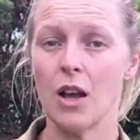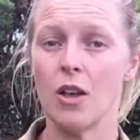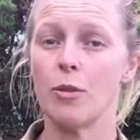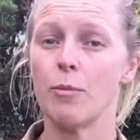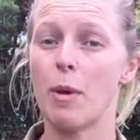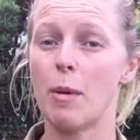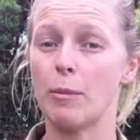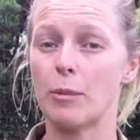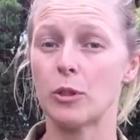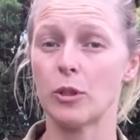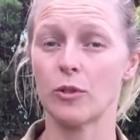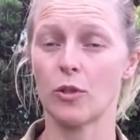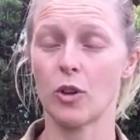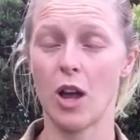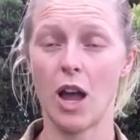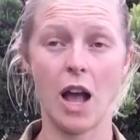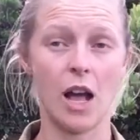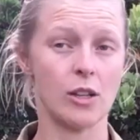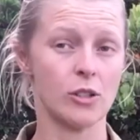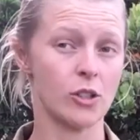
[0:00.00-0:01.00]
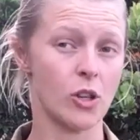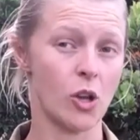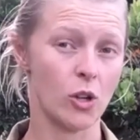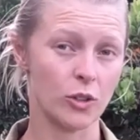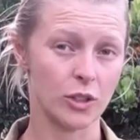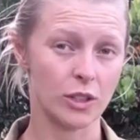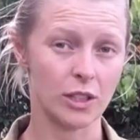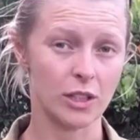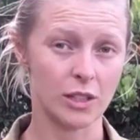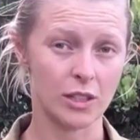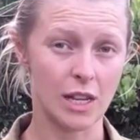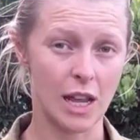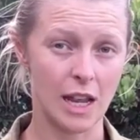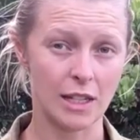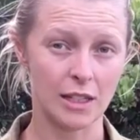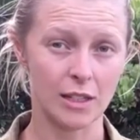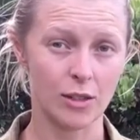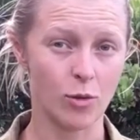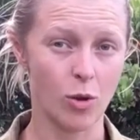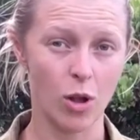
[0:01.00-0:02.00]
the members of your household, and an
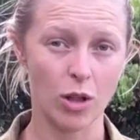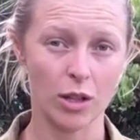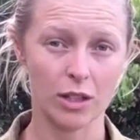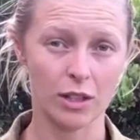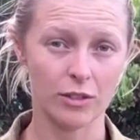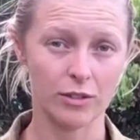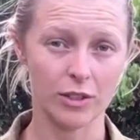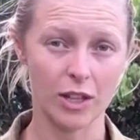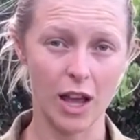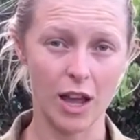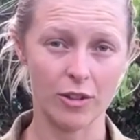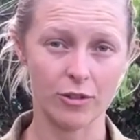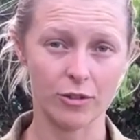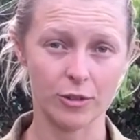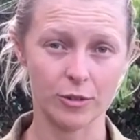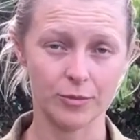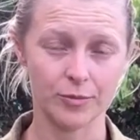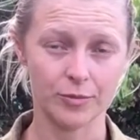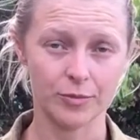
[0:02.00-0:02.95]
intended quality of life.